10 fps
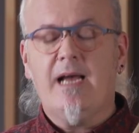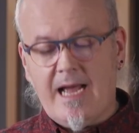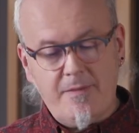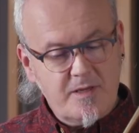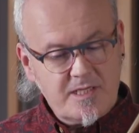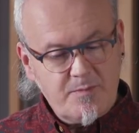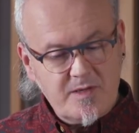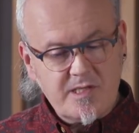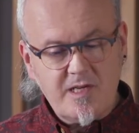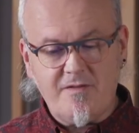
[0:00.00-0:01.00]
and the
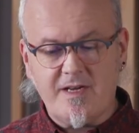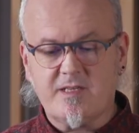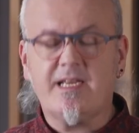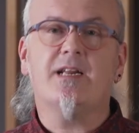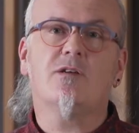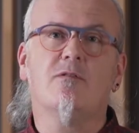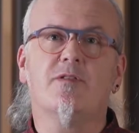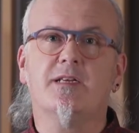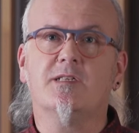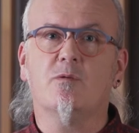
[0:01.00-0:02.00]
specific technical
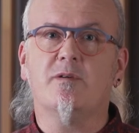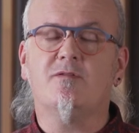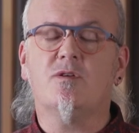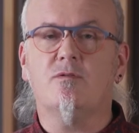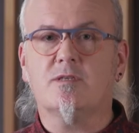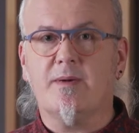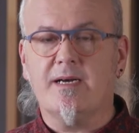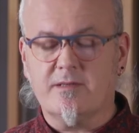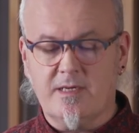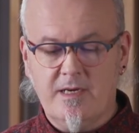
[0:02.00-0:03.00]
things that we've talked
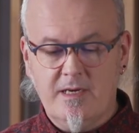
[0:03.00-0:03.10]
about,